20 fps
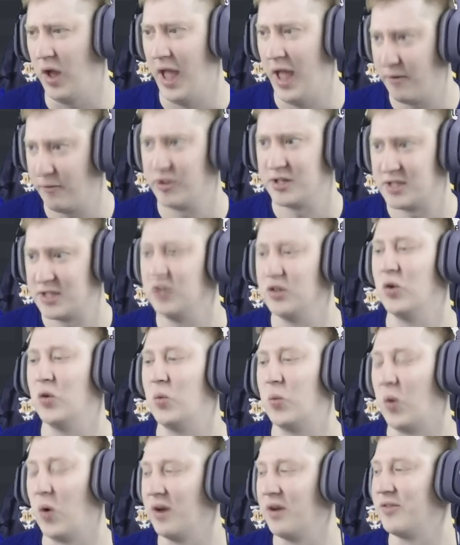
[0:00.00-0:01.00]
every single
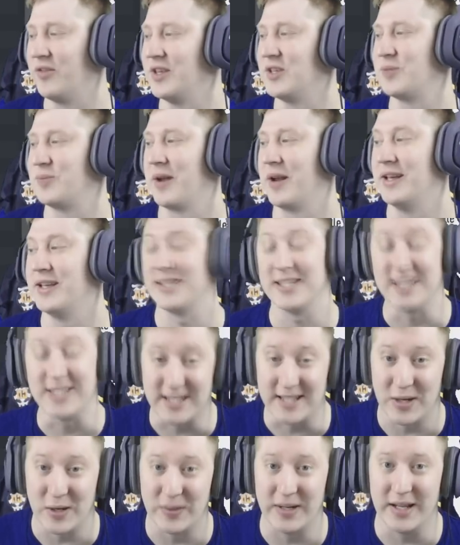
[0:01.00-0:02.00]
one of these players
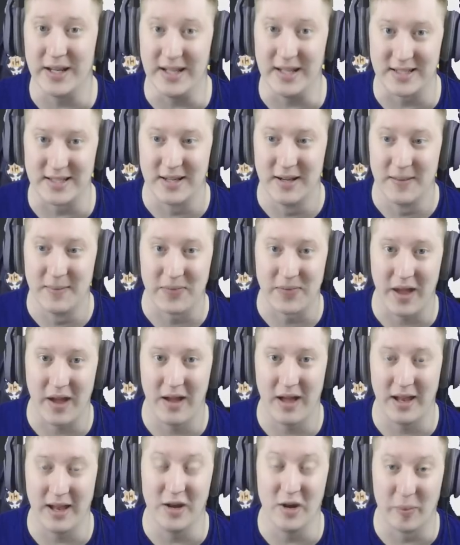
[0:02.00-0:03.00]
still needs Uh,
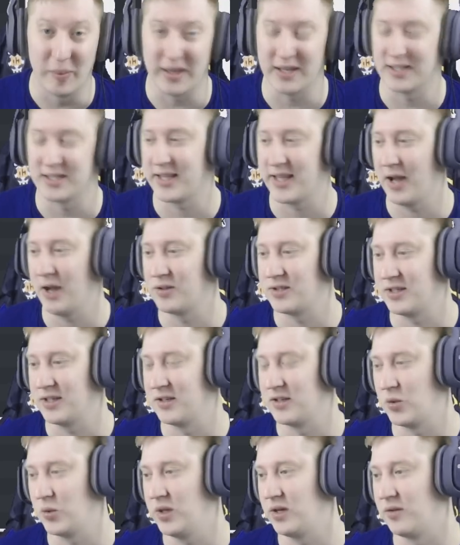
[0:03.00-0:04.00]
a little bit of scouting
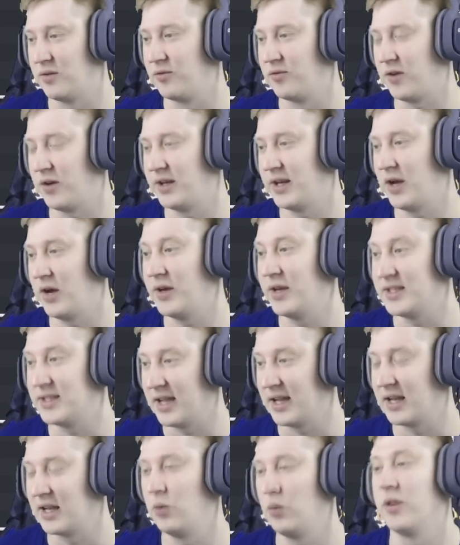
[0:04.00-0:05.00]
so we can find out
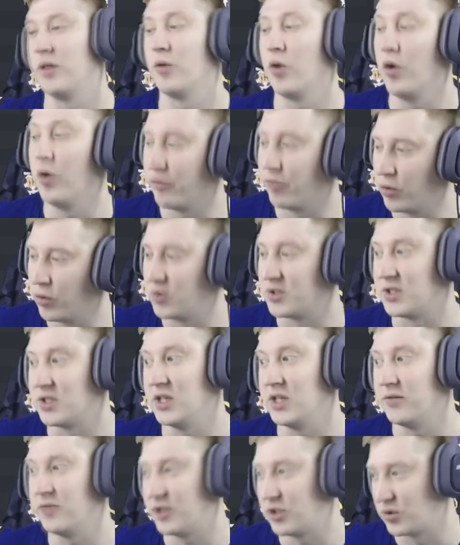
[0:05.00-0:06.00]
exactly what their overalls and
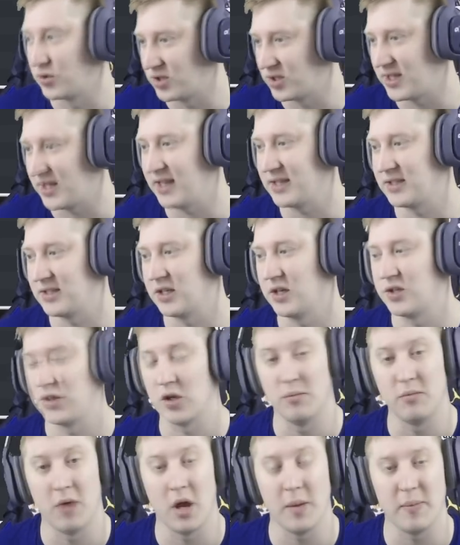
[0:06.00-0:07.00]
individual stats are. So
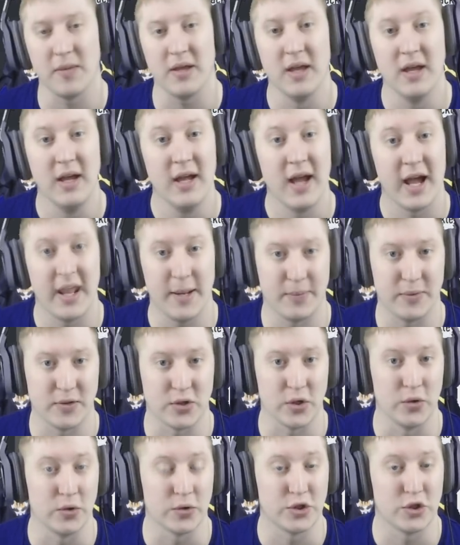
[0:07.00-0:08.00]
it might be an
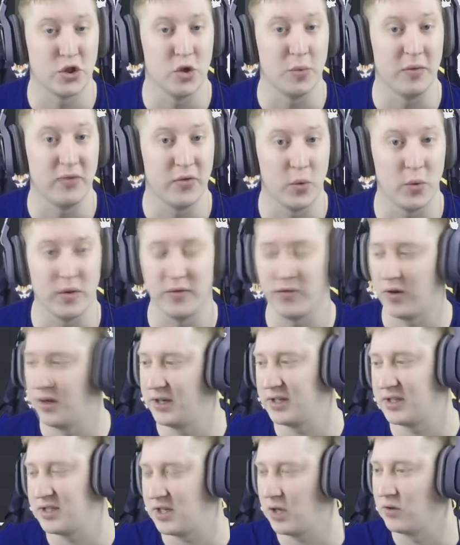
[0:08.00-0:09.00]
episode or two before we find
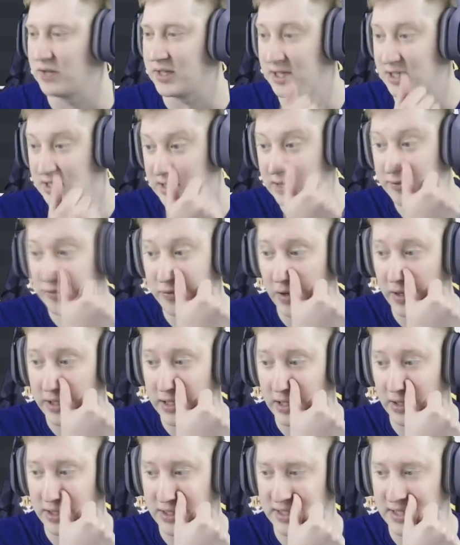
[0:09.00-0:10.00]
ourselves actually
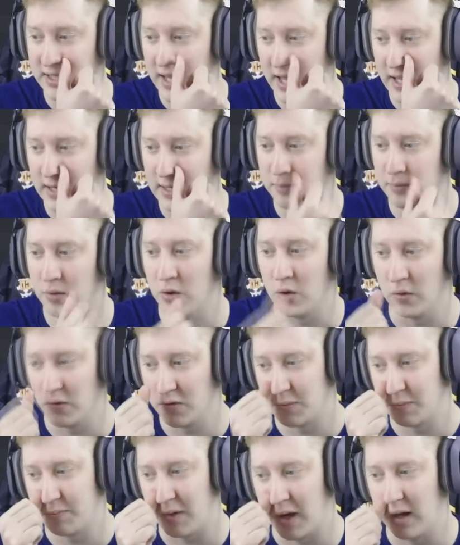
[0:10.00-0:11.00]
finalising any
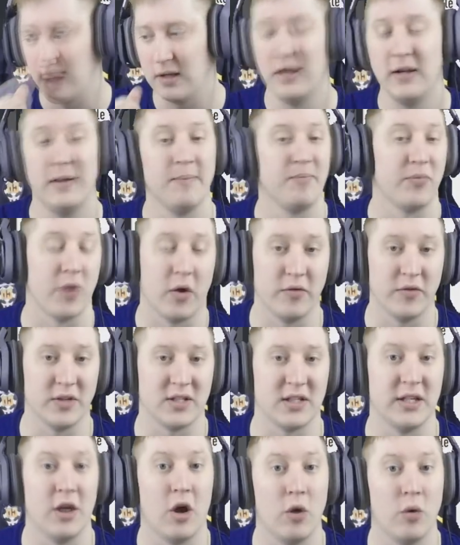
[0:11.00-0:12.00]
moves, but
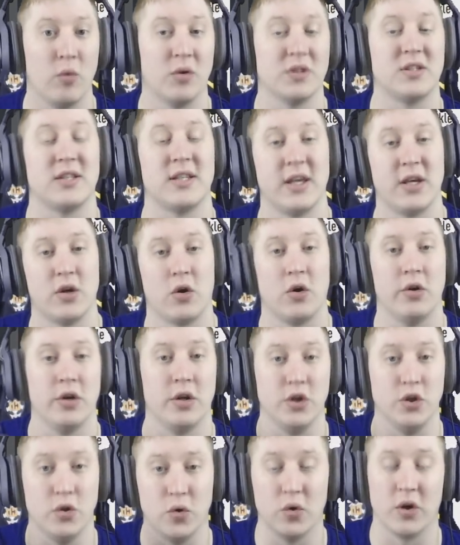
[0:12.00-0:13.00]
obviously I want to take on
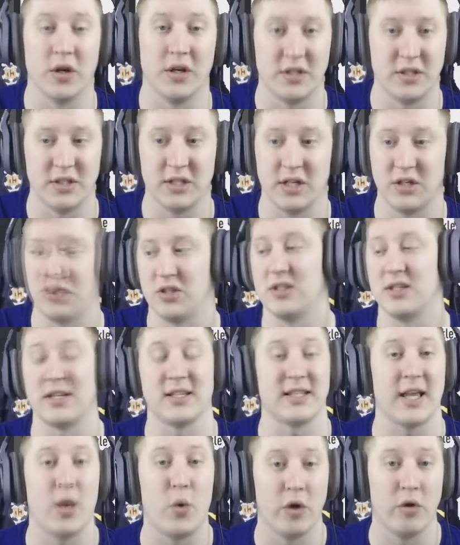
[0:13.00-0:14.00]
your guys' suggestions.
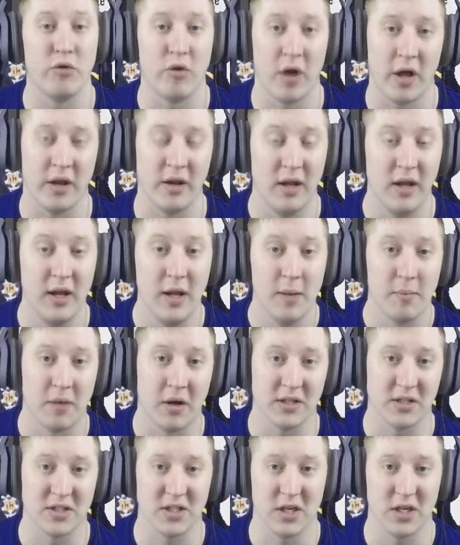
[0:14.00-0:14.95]
That's how I run my